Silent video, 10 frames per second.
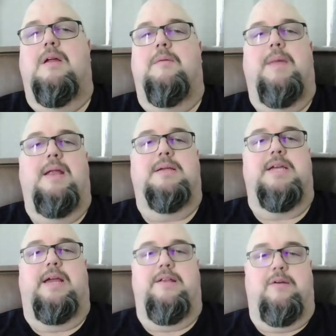And that
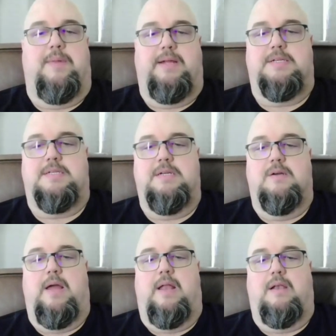secondary blade still
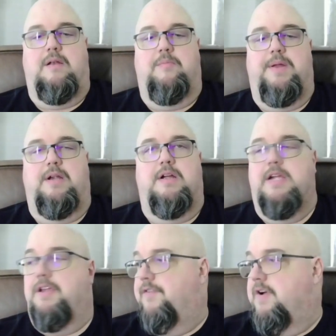got a little bit of
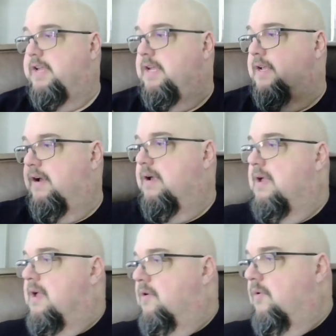gunky funky in there.
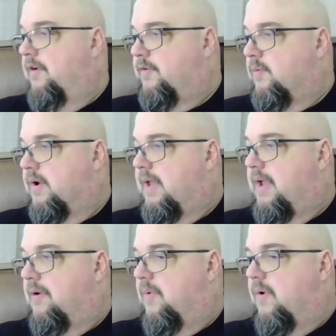We'll have to work on
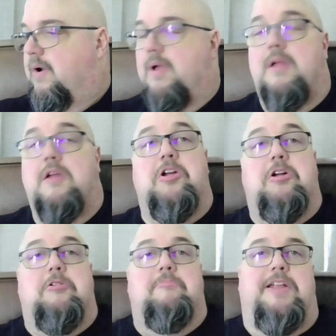that more.
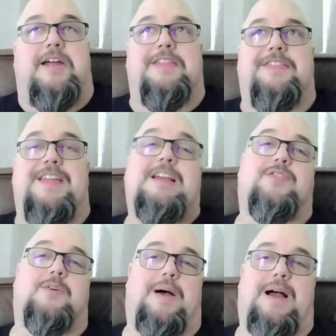But thanks
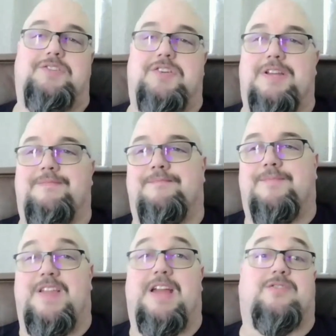for watching.
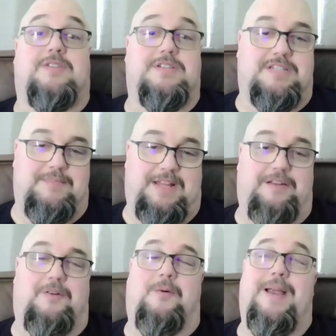Thanks for listening to my
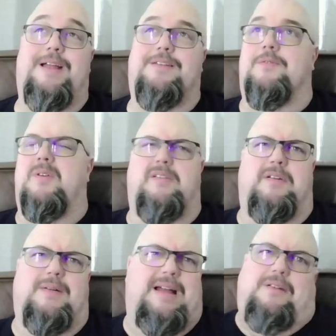little rant or whatever I don't